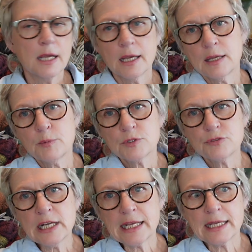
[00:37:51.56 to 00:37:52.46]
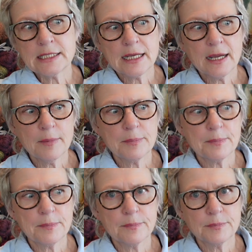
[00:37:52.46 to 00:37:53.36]
it was really getting up
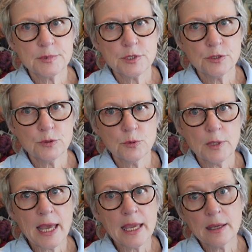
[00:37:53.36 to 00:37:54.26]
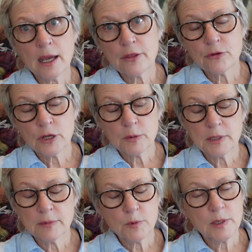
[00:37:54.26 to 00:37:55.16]
to A, either going
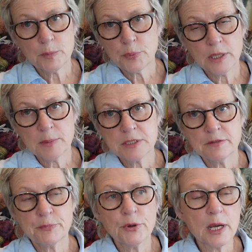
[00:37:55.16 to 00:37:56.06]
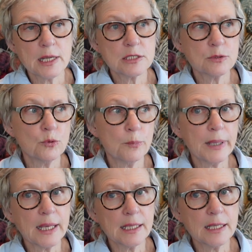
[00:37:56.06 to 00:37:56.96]
to be quite a prohibitive price, or
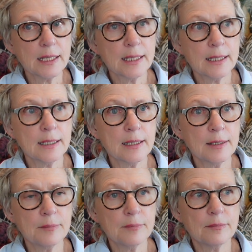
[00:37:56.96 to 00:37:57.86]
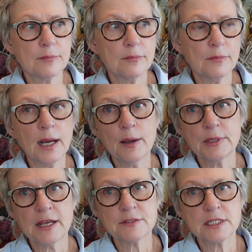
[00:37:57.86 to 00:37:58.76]
B, I
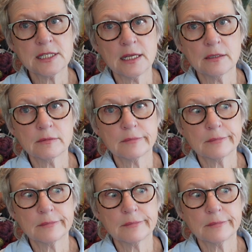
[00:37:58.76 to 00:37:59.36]
would have to sell it